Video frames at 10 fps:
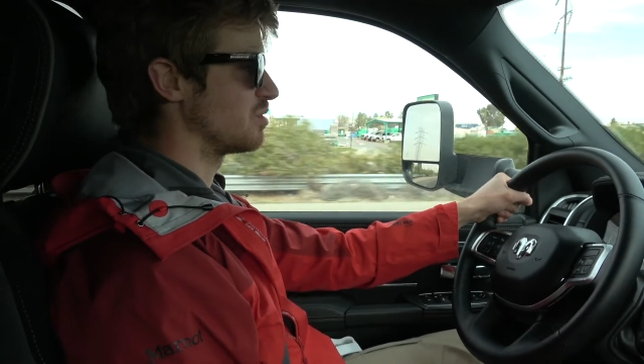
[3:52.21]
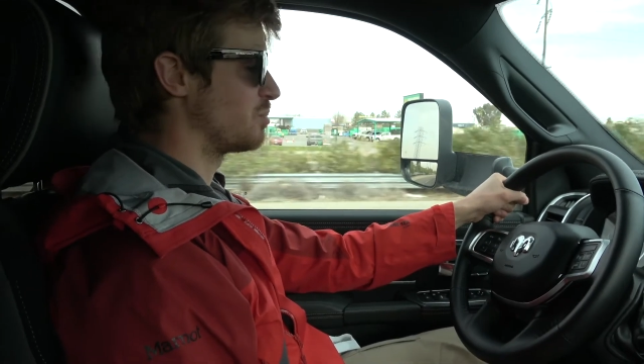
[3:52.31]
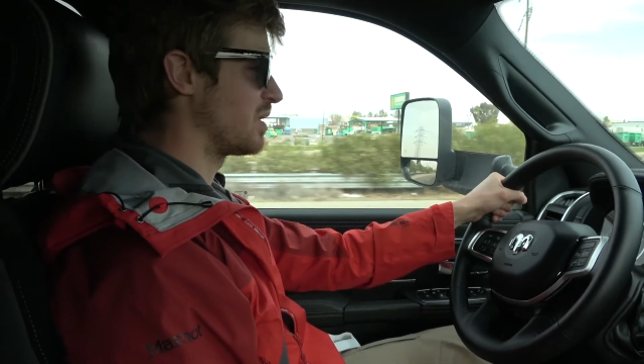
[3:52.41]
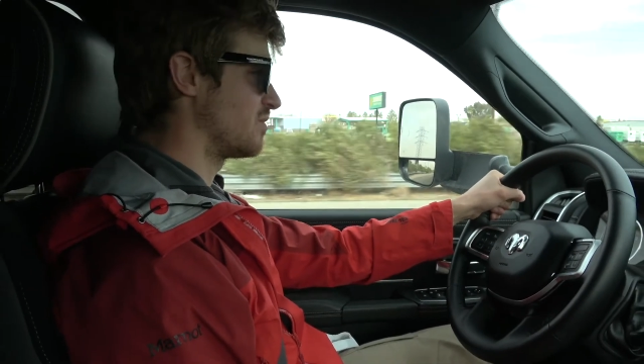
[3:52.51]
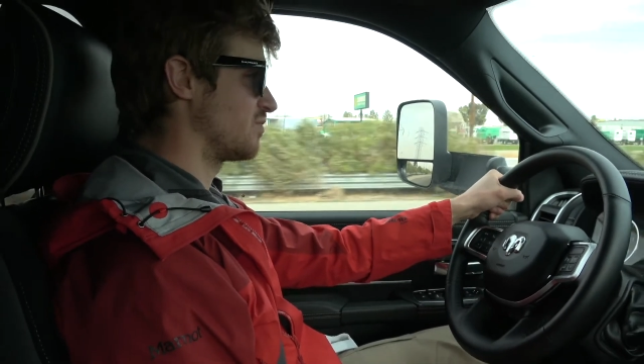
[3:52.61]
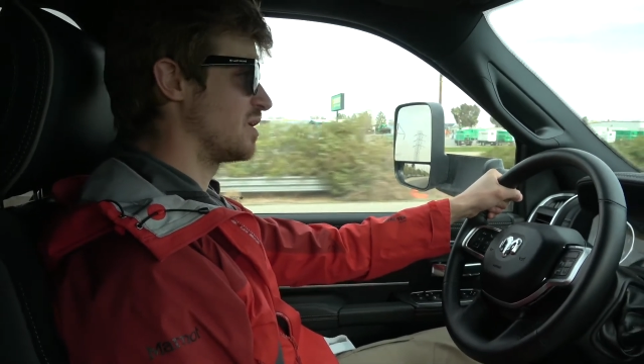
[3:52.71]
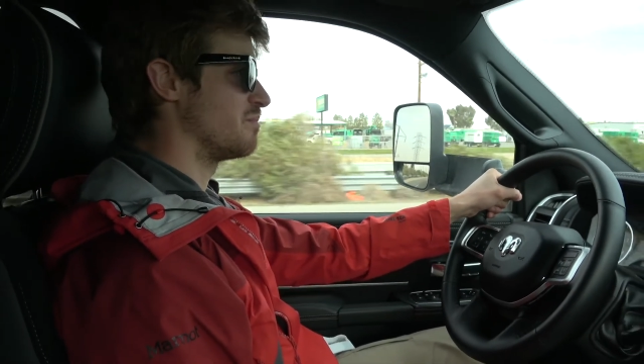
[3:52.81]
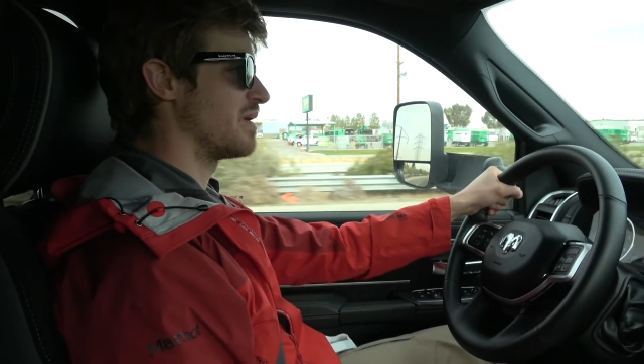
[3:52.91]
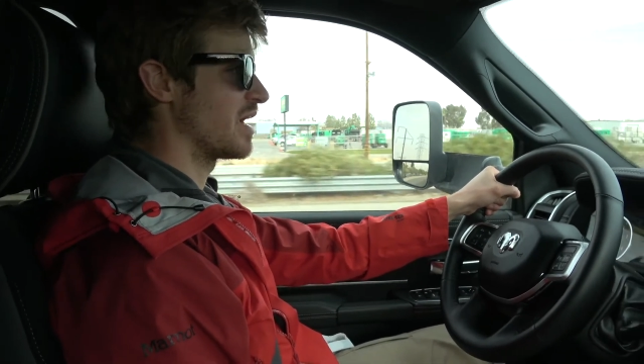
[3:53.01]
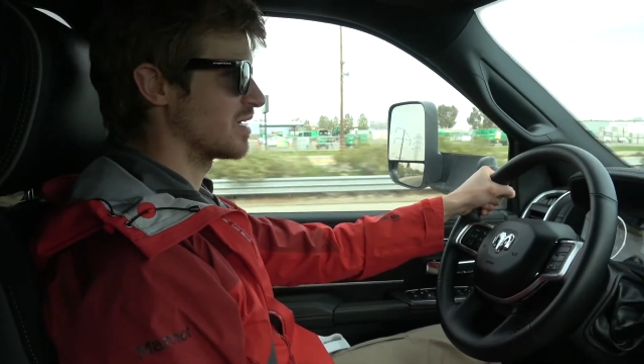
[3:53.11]
prepare for
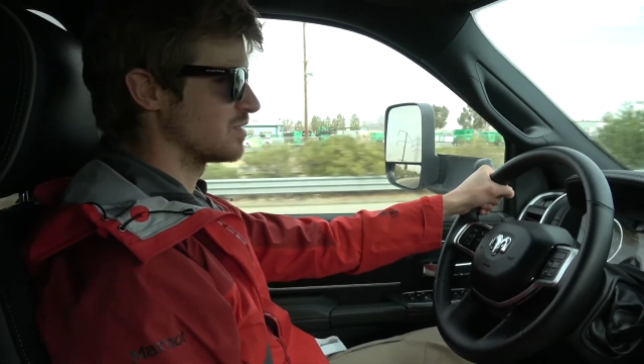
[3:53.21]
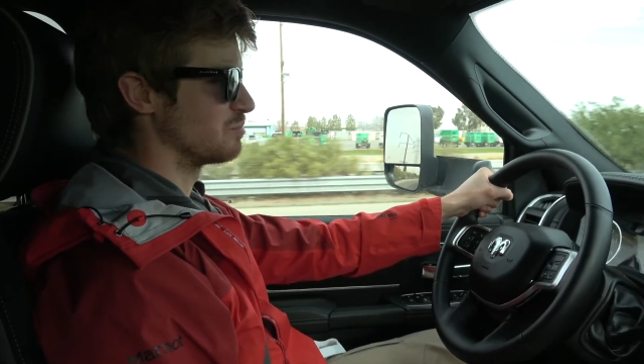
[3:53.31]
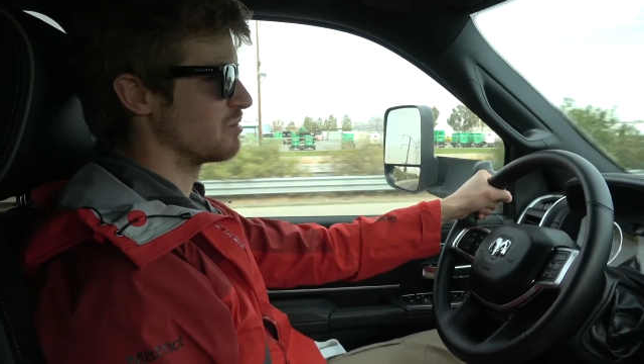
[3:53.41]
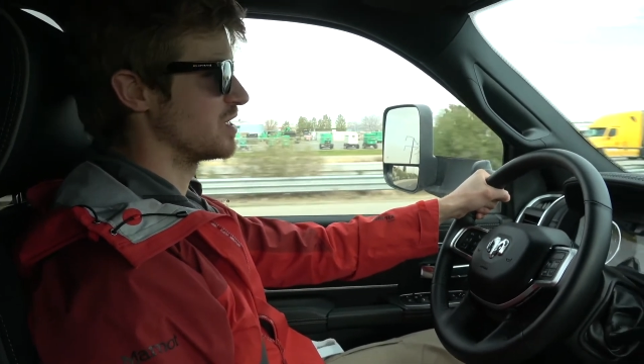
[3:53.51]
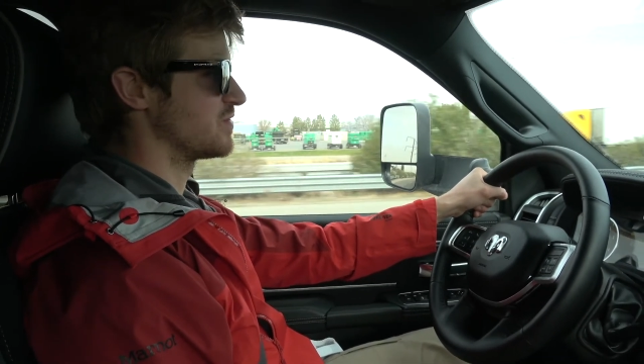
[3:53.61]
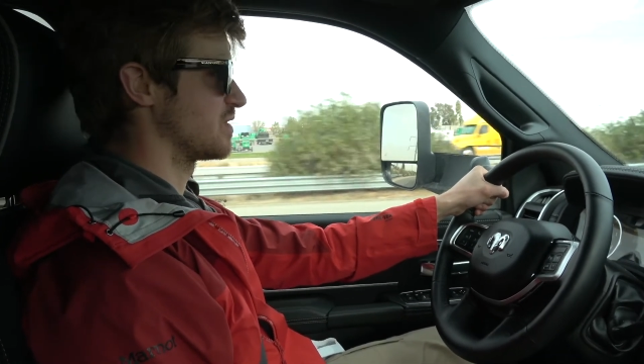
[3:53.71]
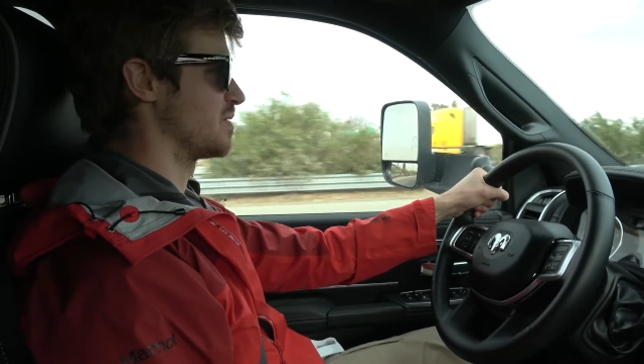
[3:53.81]
impact or brace for